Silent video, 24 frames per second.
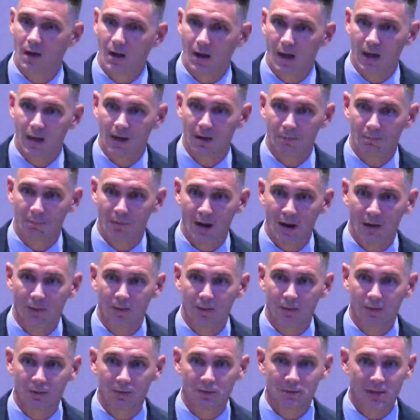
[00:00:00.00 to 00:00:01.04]
and
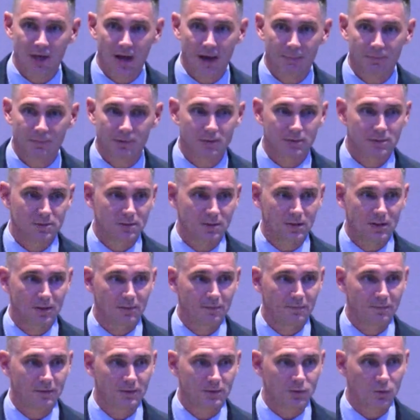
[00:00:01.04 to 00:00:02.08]
empower your chapters and
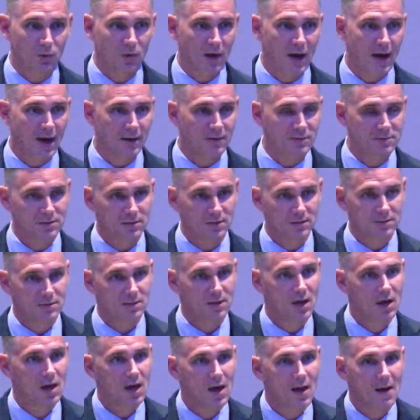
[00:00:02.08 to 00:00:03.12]
individual
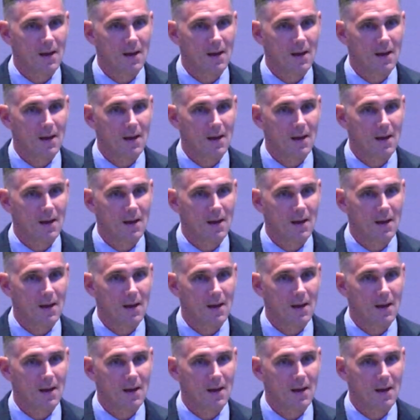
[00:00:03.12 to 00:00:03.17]
houses.